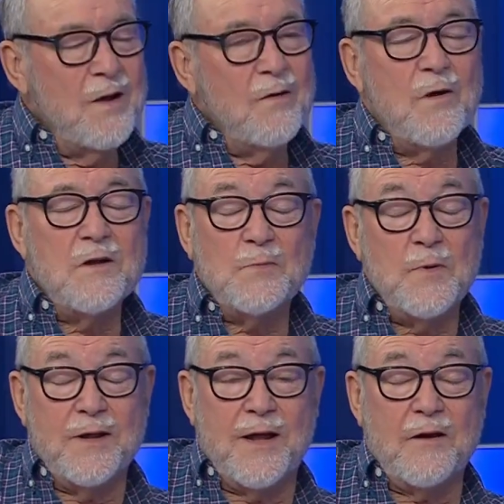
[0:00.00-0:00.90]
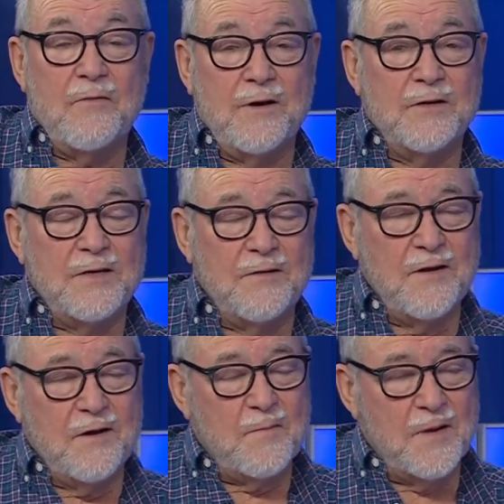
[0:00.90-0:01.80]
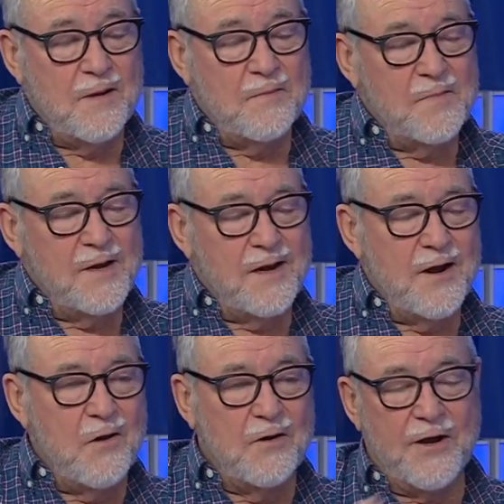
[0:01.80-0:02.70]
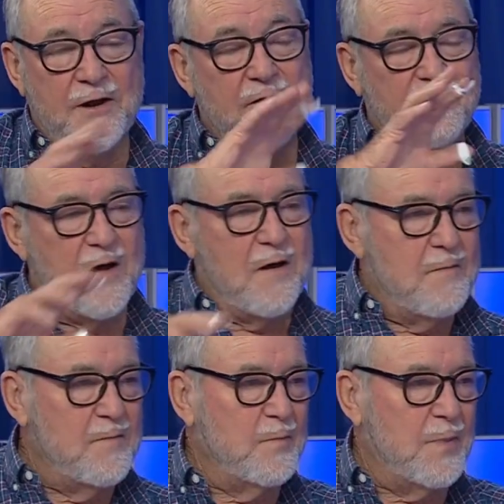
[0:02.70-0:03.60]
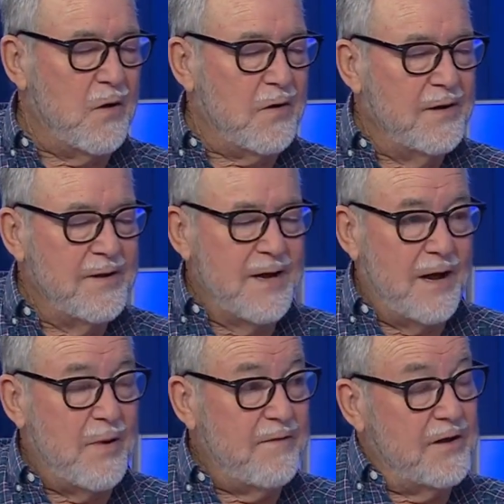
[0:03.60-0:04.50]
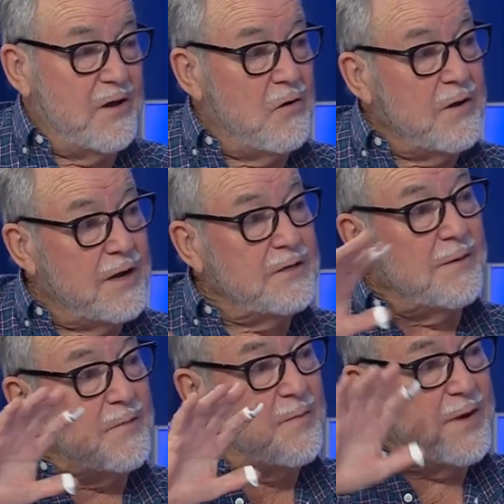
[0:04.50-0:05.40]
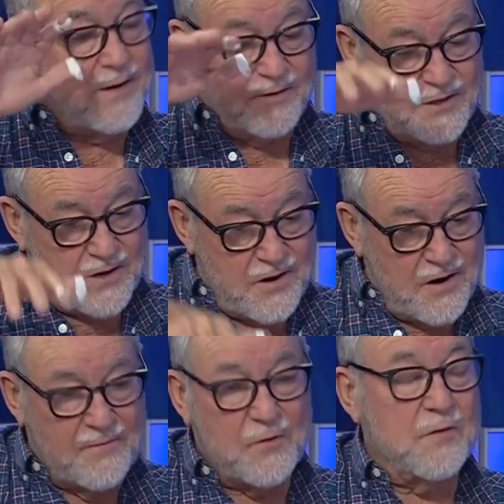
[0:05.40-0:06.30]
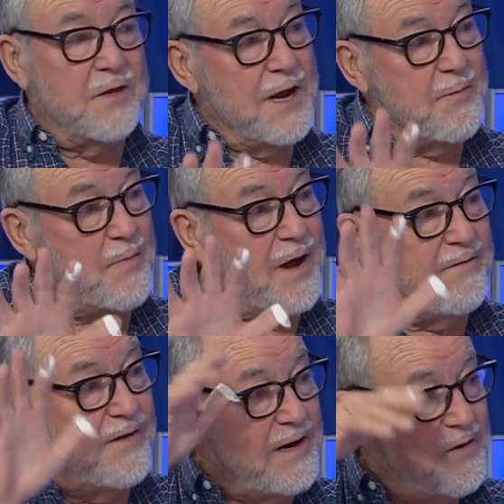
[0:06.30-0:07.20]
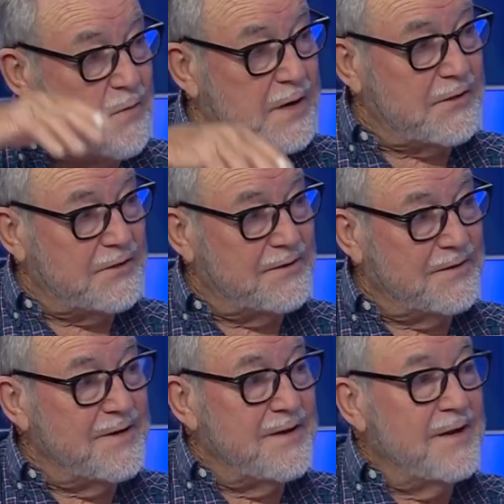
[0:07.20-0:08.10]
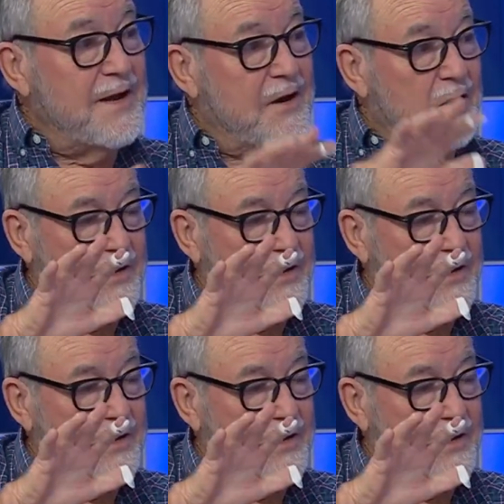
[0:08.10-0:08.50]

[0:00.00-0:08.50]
Well, it's pretty accurate because I've got an old dairy farm block above the Gold Coast up in the mountains, and I overlook the Nummaba Valley west, and I